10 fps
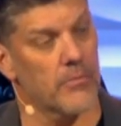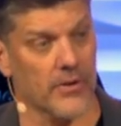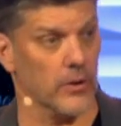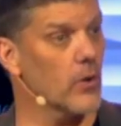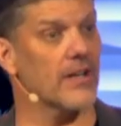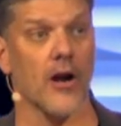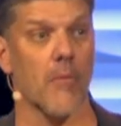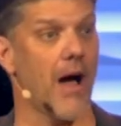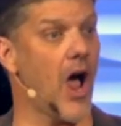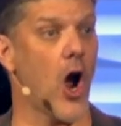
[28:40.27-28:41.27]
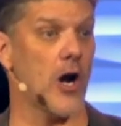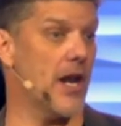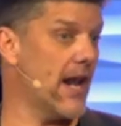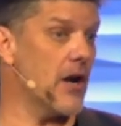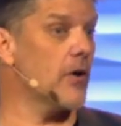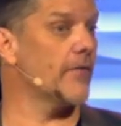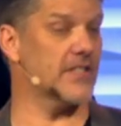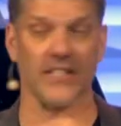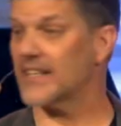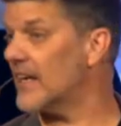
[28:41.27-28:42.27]
But the Lord laid on my heart, and I don't know if
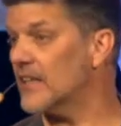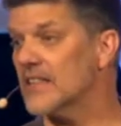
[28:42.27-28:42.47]
it's a Kelly